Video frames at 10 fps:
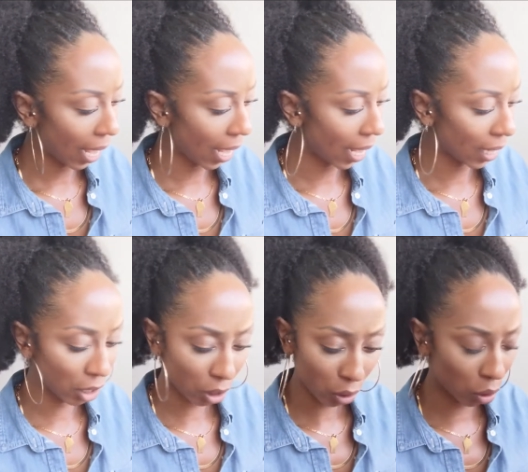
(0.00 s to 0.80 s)

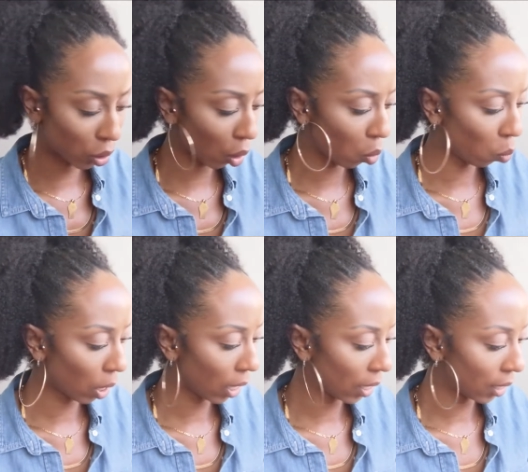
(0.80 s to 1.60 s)
And so
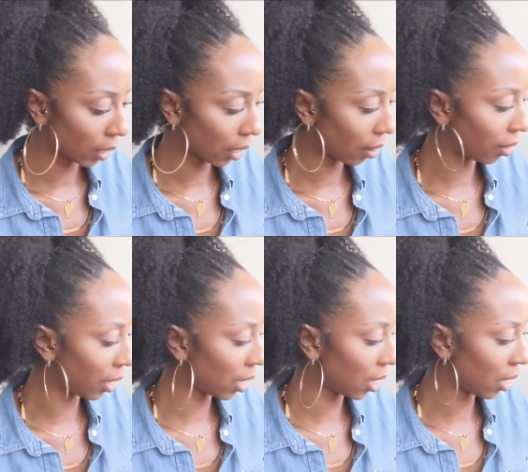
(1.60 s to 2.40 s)
was
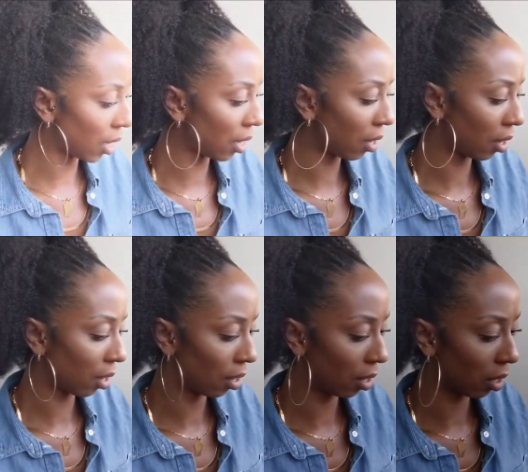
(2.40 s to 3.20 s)
the
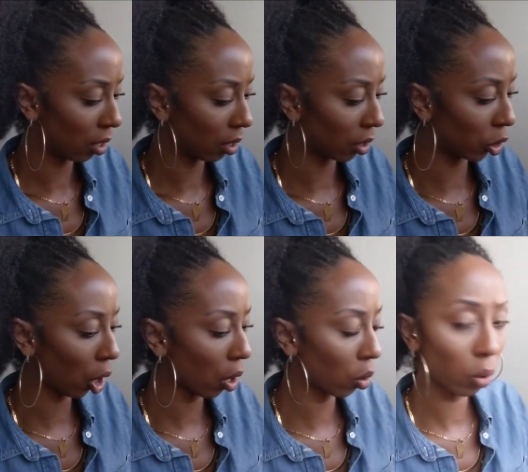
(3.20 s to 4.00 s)
the
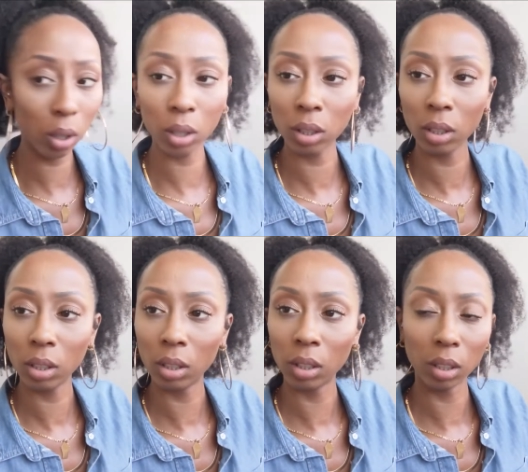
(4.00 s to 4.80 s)
charcoal
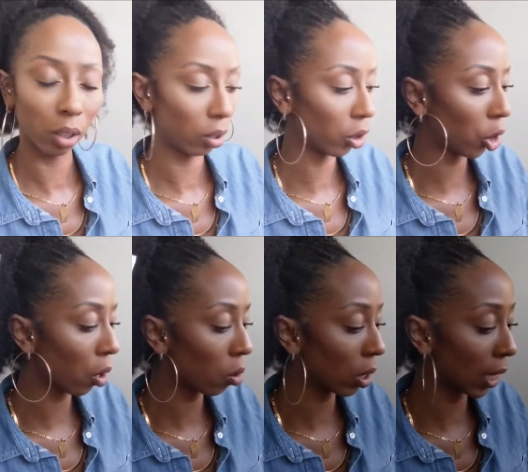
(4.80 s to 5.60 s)
the
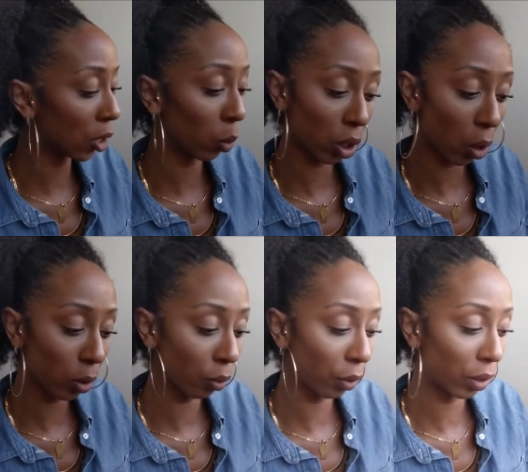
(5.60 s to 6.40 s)
charcoal cleanser was
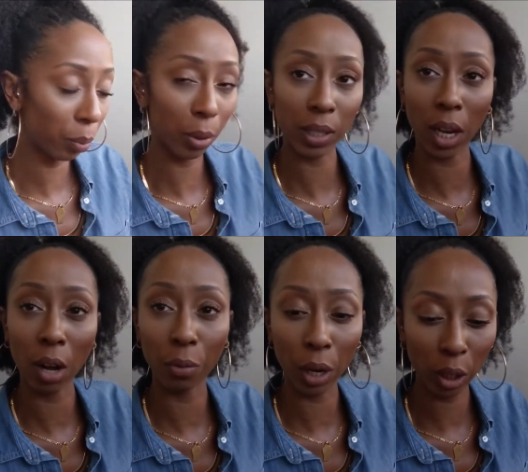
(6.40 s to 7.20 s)
also 50%
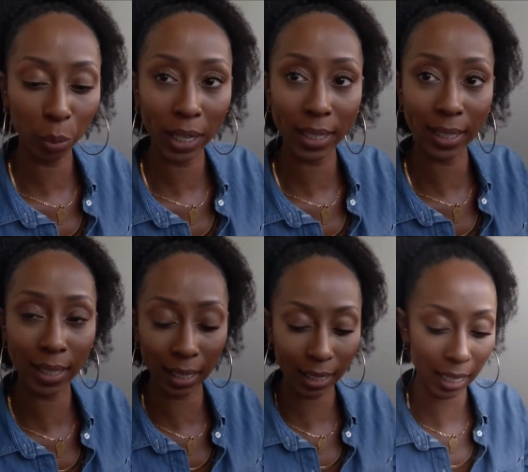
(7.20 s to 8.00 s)
off. Regular price is
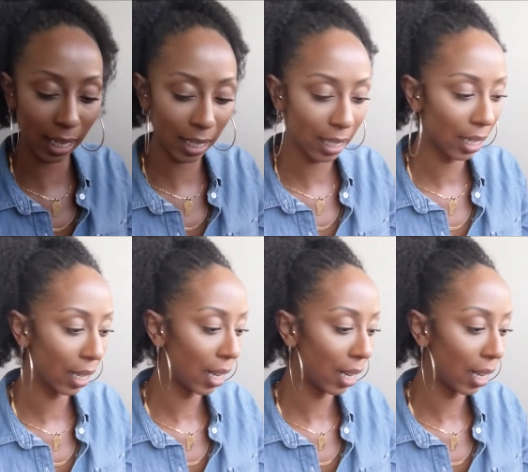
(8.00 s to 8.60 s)
16.